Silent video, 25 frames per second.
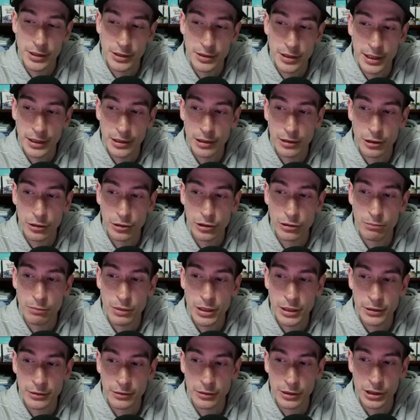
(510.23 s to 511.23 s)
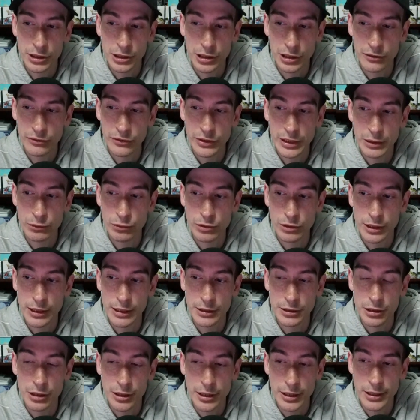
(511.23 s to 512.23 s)
deck a little bit. Sylveon will
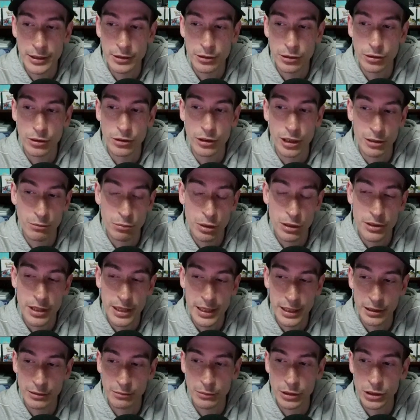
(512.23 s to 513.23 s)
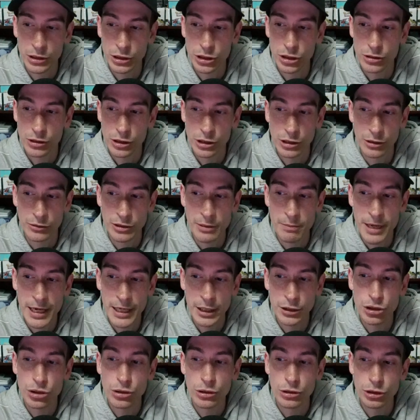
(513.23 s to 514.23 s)
get to hit double damage, so the
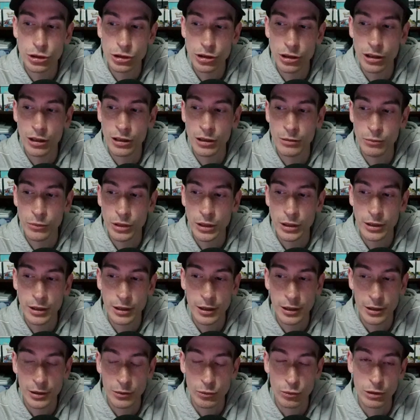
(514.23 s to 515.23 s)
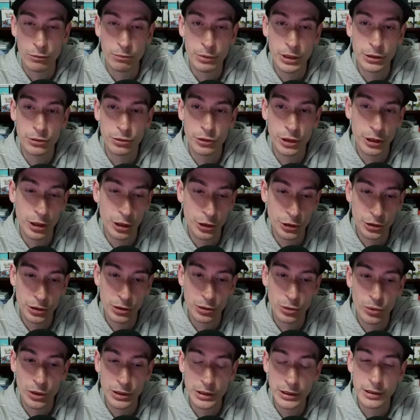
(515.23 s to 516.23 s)
Magical Charm will be
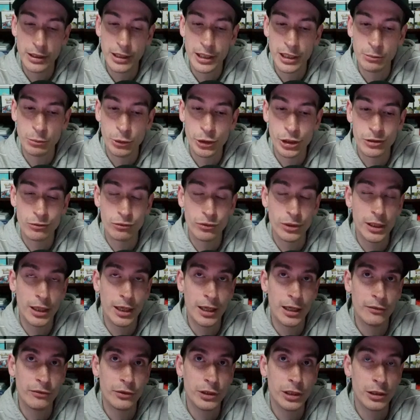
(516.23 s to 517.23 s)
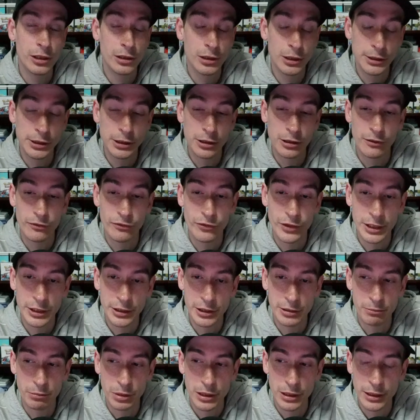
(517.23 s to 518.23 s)
320 damage if we have the Lily's
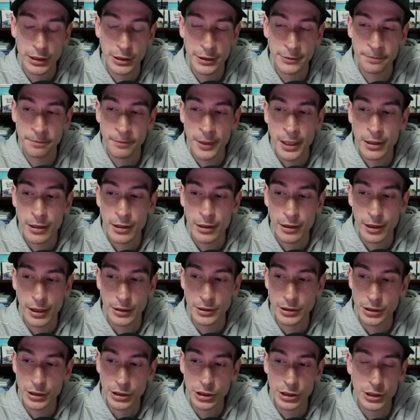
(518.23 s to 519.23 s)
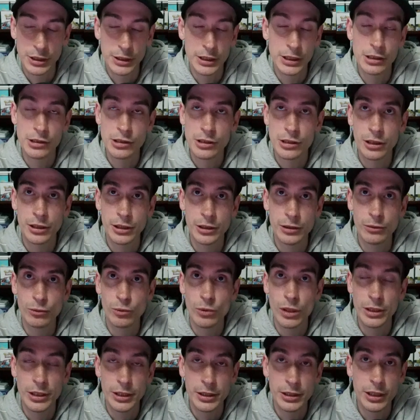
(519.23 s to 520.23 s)
Clefairy in play. And you can just easily
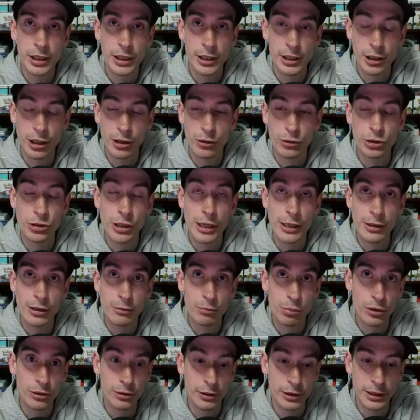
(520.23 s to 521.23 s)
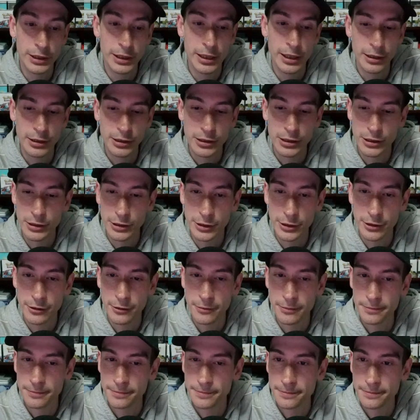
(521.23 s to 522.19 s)
one-hit KO Dragapult EX here.